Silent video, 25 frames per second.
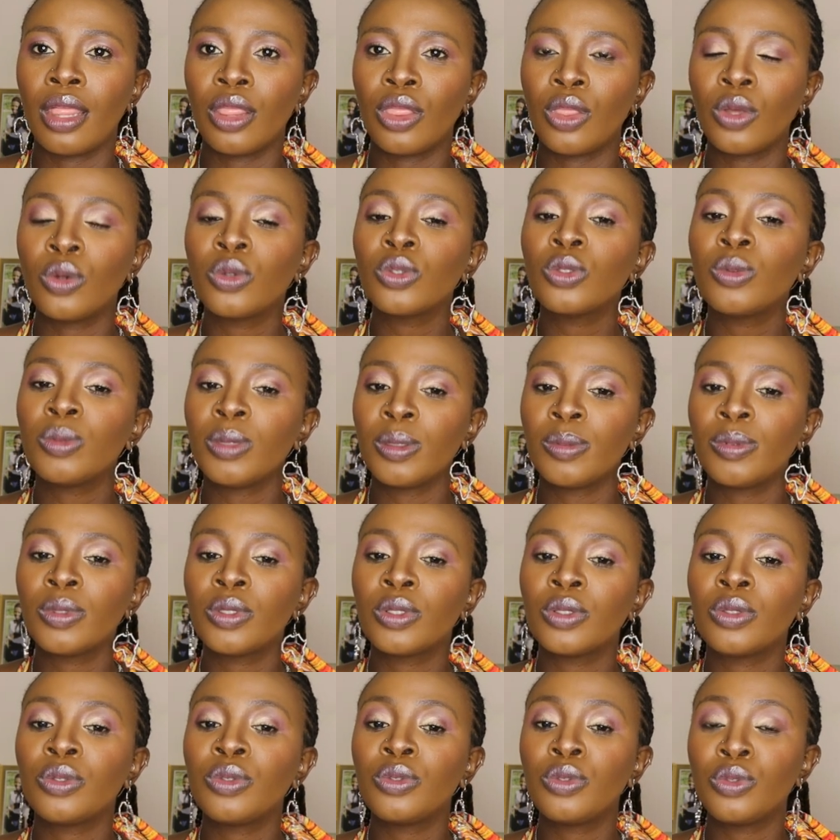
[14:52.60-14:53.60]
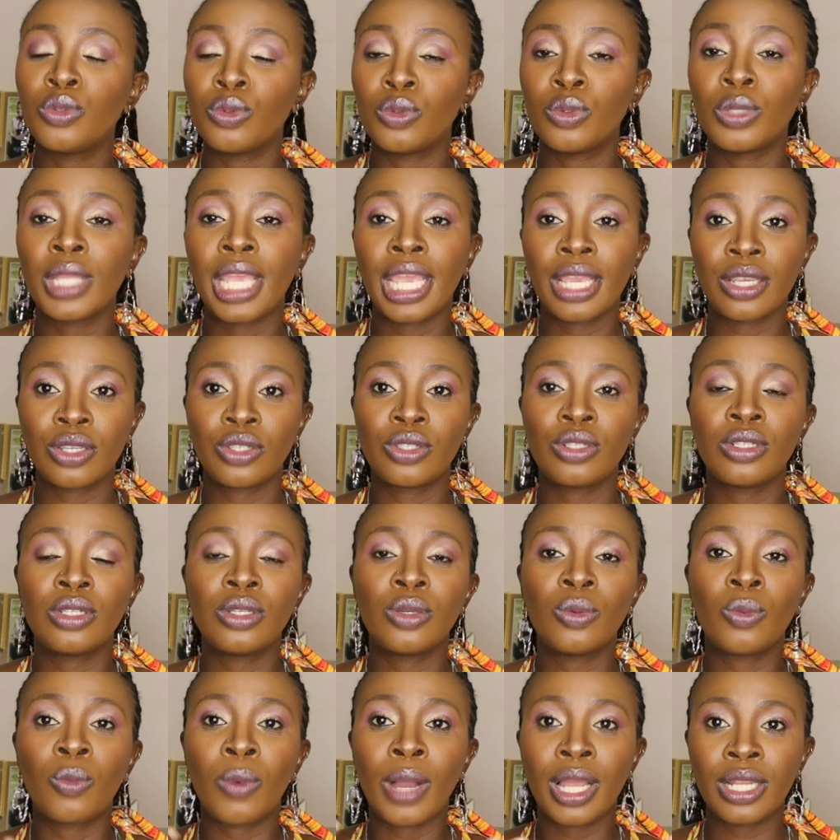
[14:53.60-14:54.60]
Those people who
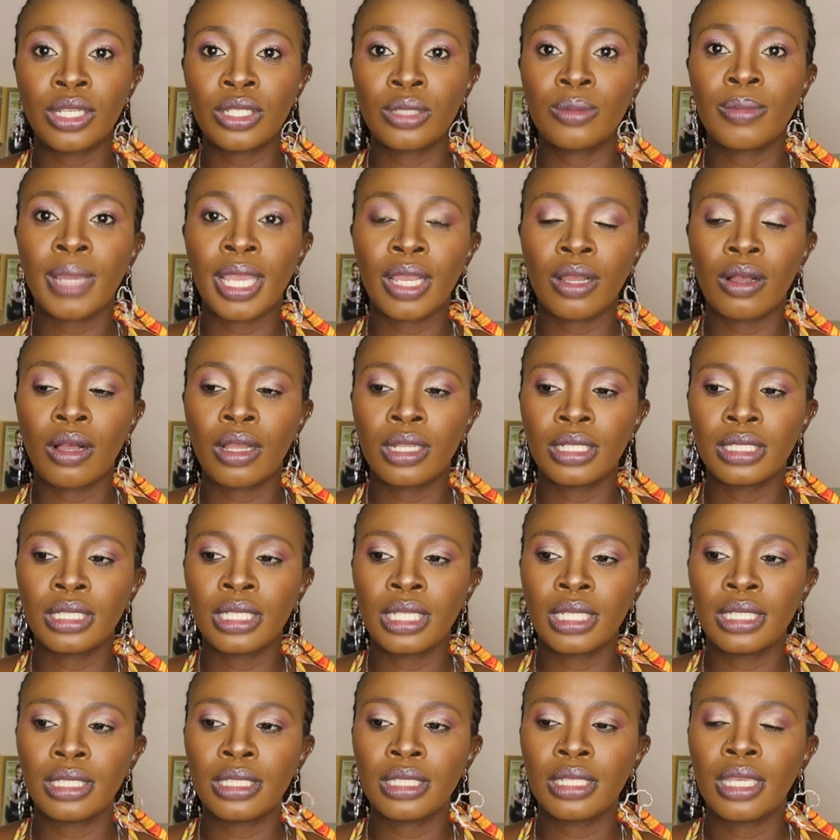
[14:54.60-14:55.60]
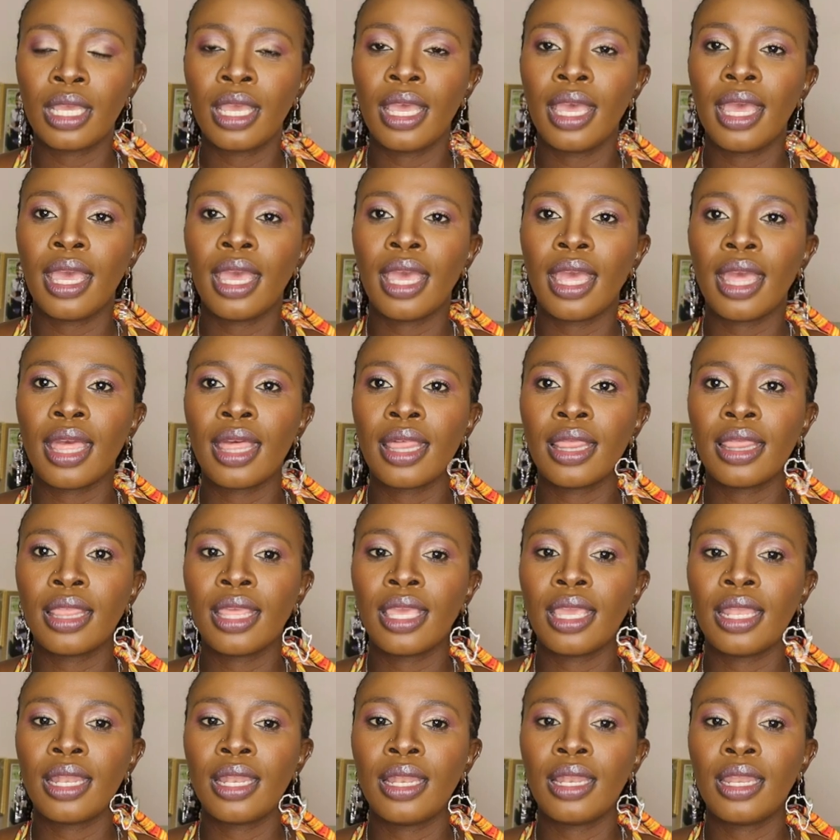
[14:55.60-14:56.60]
actually watch my content And
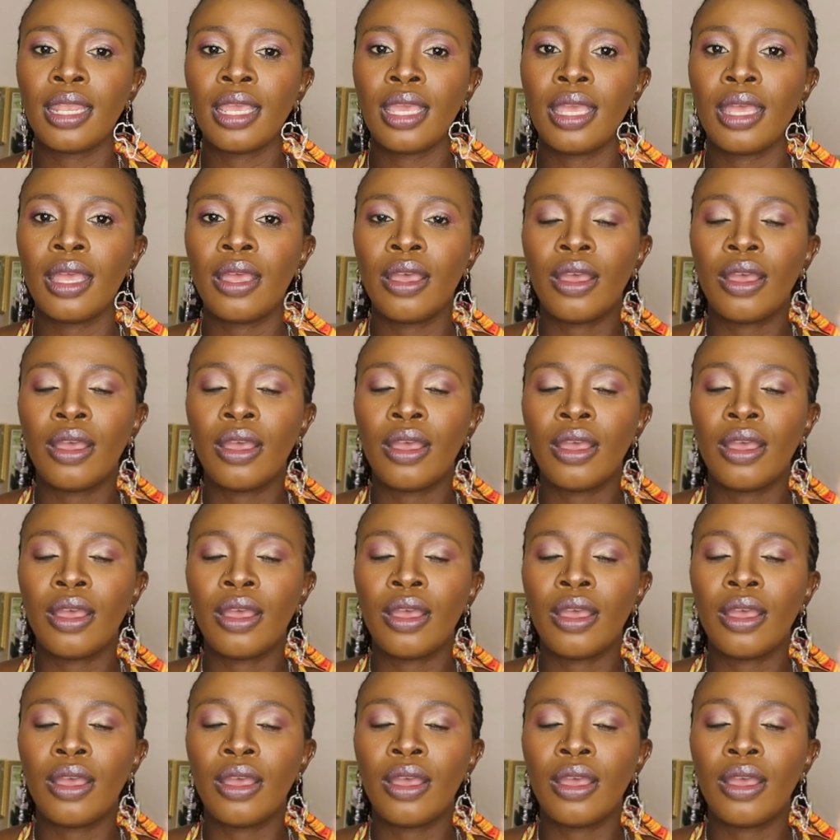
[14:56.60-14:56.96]
then